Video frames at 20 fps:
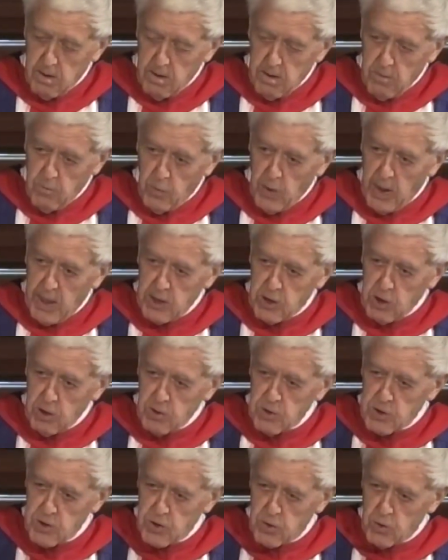Where do you
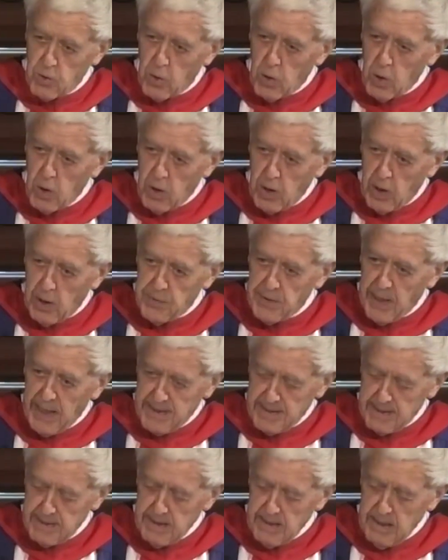score on
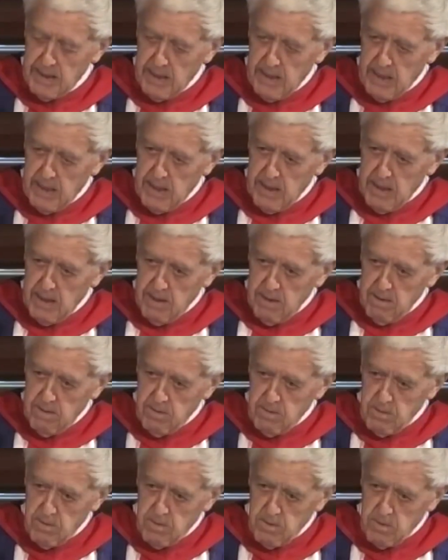that
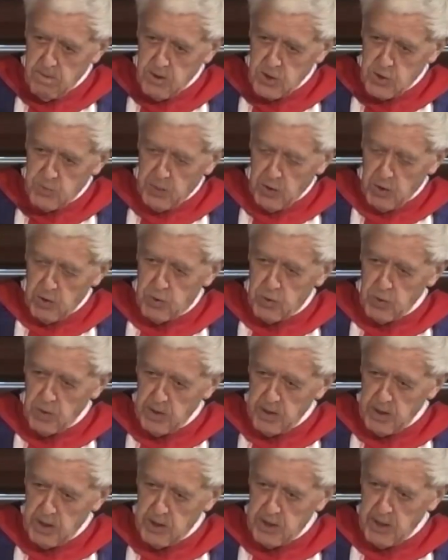spiritual
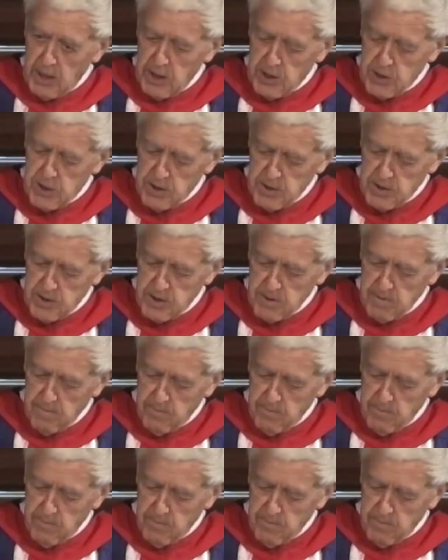intelligence?